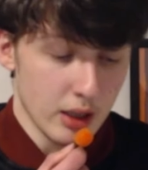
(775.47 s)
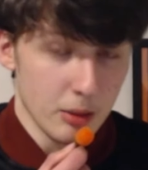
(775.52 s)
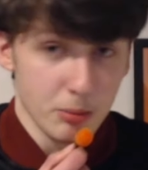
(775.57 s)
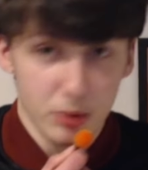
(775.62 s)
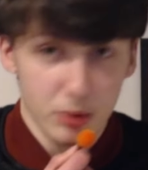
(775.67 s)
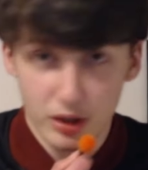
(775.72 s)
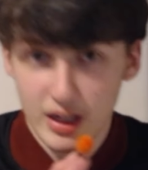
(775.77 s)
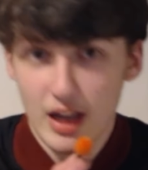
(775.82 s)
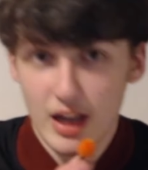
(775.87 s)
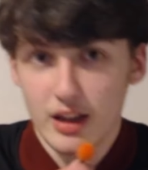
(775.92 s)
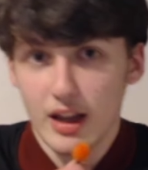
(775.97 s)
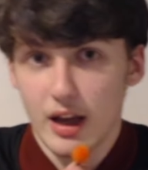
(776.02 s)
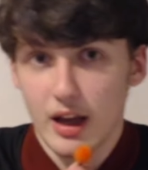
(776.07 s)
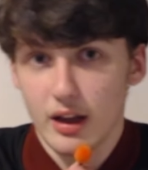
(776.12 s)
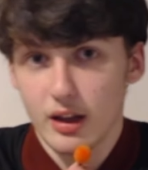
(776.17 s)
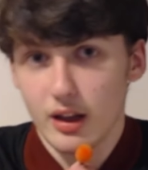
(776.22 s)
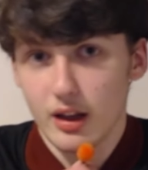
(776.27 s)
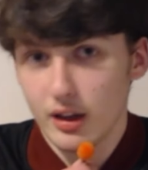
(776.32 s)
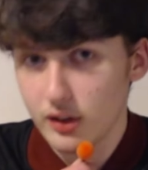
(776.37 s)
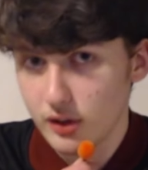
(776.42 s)
But get there
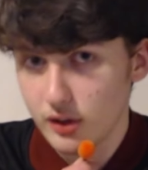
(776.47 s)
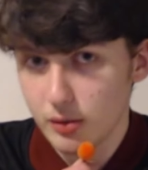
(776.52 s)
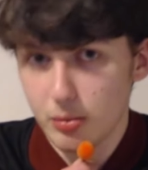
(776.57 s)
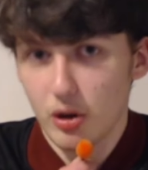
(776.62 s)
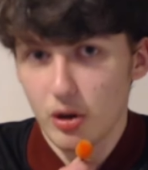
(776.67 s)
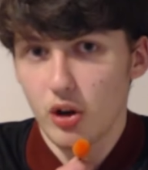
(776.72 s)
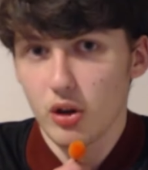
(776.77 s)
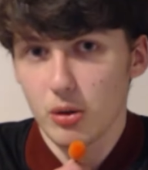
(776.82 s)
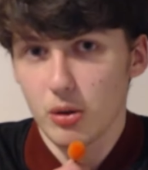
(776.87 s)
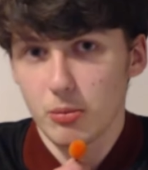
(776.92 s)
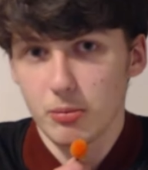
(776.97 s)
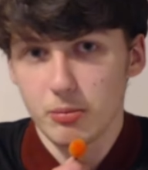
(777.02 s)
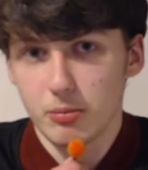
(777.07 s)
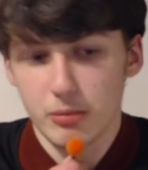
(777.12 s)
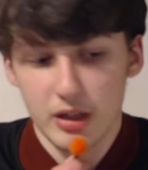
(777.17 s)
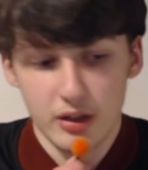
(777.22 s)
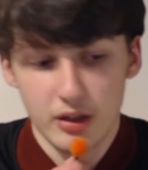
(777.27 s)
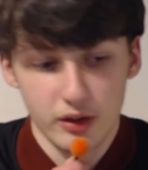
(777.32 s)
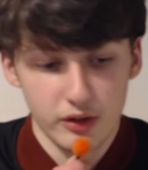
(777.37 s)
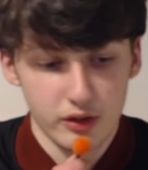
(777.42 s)
and support them,
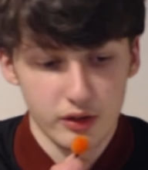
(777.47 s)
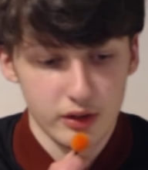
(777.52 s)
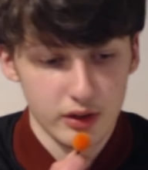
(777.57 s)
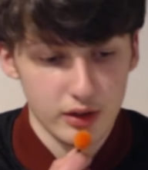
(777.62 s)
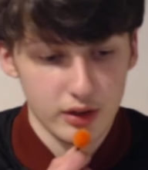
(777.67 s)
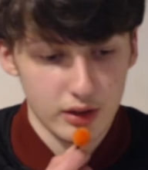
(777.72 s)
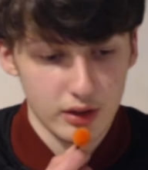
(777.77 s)
because